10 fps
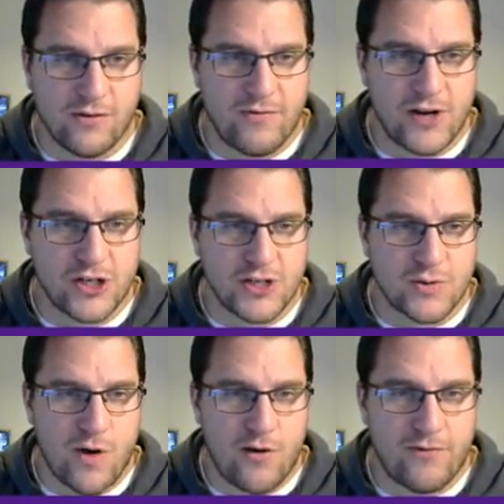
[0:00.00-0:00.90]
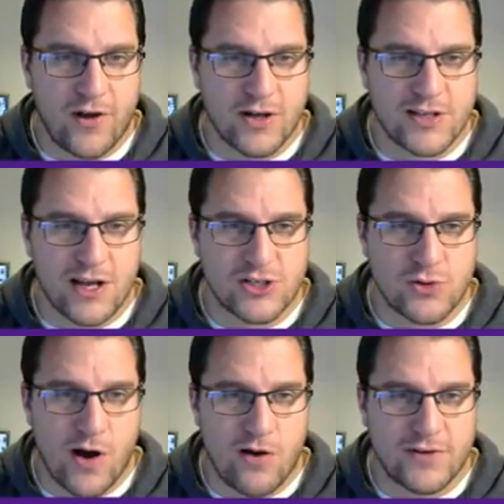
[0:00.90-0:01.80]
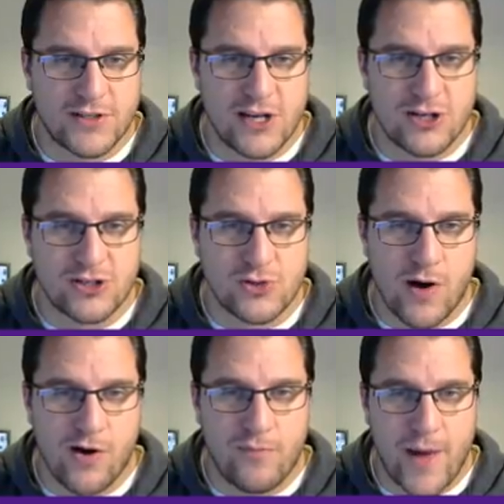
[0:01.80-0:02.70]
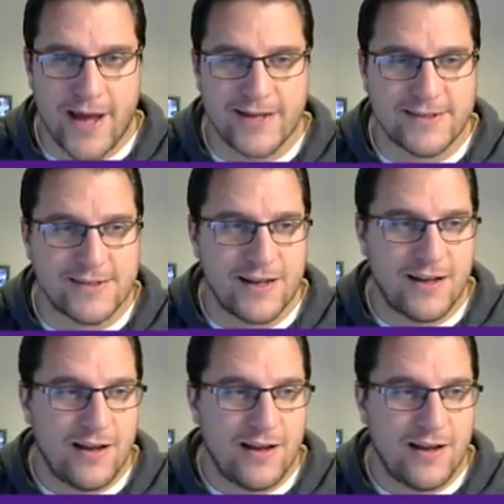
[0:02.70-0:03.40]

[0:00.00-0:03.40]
Finishing 12, first touch 12, decisions 12, pace.